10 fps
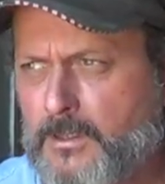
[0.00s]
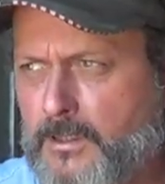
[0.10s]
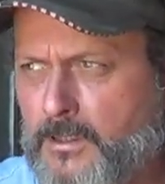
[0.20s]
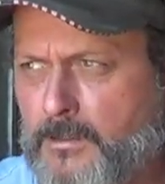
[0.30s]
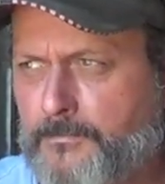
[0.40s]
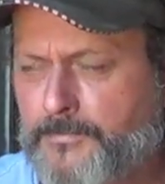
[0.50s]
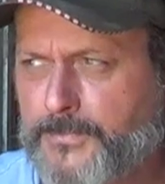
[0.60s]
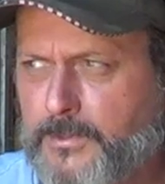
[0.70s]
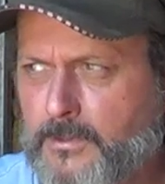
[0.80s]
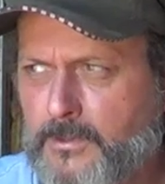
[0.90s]

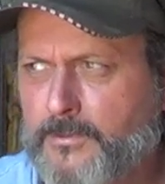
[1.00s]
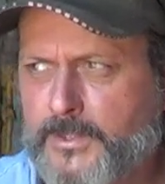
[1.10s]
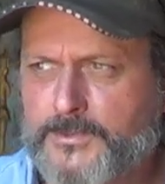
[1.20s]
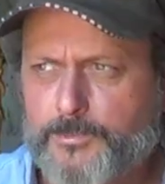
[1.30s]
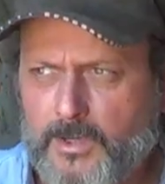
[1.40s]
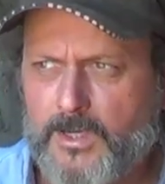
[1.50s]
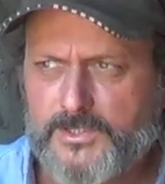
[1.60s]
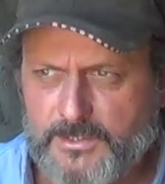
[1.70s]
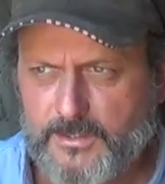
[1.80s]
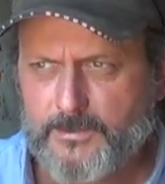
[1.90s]
You know, this
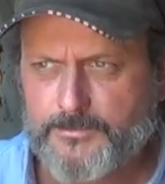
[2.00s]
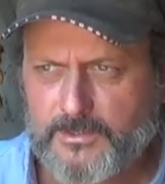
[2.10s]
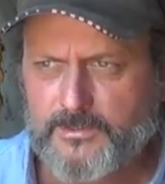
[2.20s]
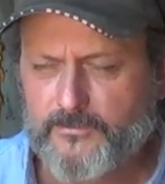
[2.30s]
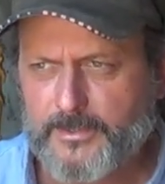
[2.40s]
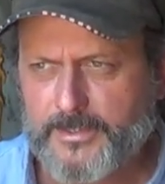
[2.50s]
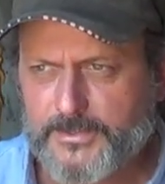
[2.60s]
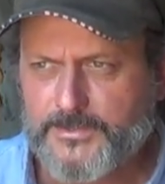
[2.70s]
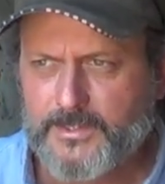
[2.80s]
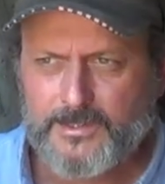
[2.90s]
project that I'm delivering
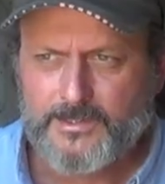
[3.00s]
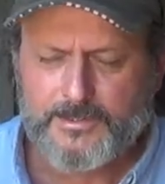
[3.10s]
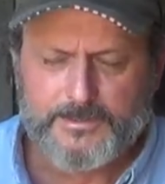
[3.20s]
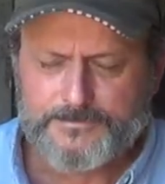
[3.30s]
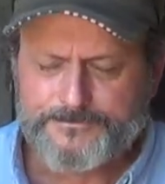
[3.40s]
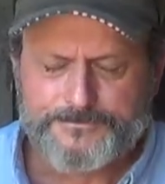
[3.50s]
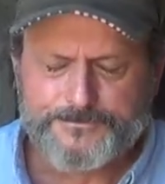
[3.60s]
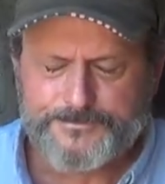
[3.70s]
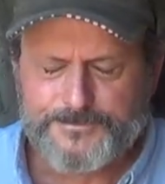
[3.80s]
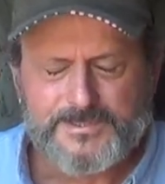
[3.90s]
is
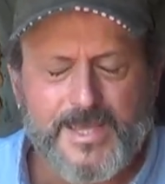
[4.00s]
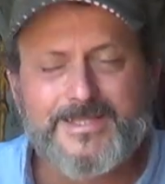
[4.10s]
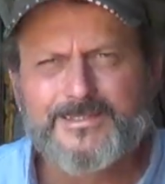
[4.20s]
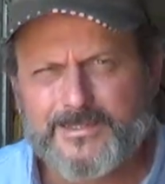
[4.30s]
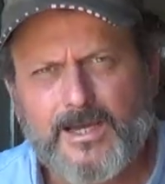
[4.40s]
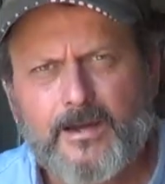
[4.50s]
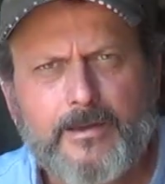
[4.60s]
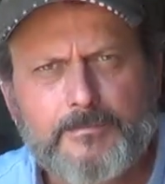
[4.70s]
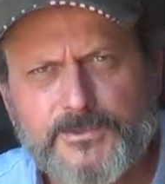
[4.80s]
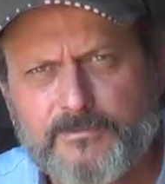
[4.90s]
10
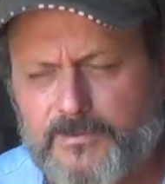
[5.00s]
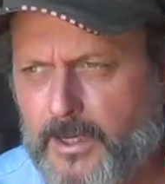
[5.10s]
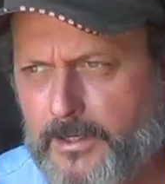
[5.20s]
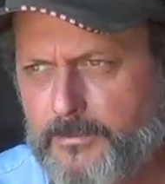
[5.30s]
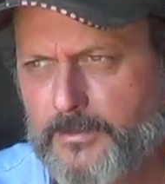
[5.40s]
times the value